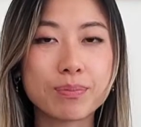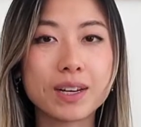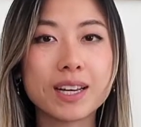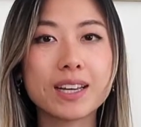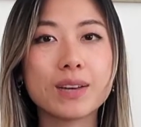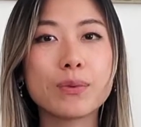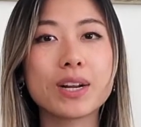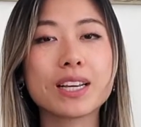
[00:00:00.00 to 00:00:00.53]

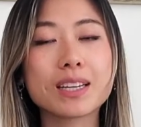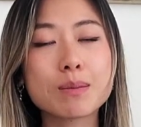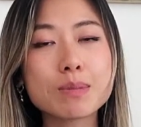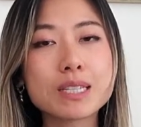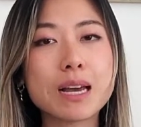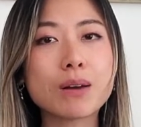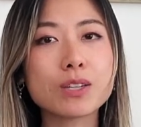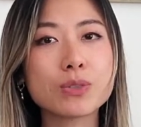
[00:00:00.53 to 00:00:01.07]
but when it comes
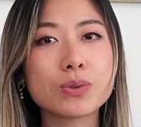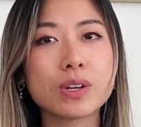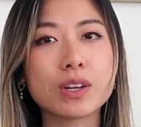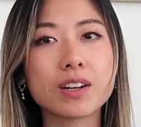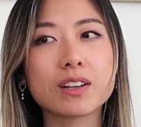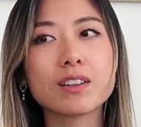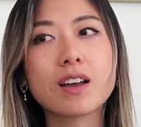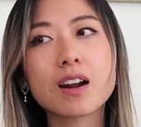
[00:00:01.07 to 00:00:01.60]
down to it,
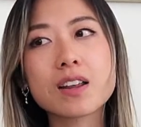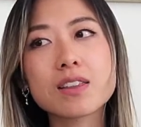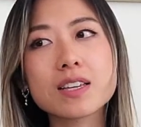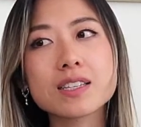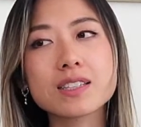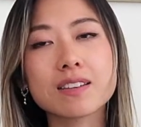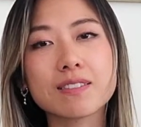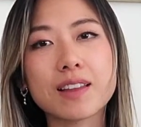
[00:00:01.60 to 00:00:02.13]
a lot of
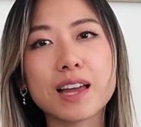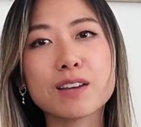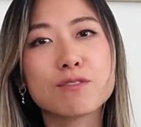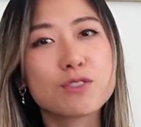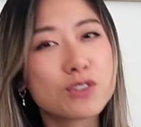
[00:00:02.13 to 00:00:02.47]
things in life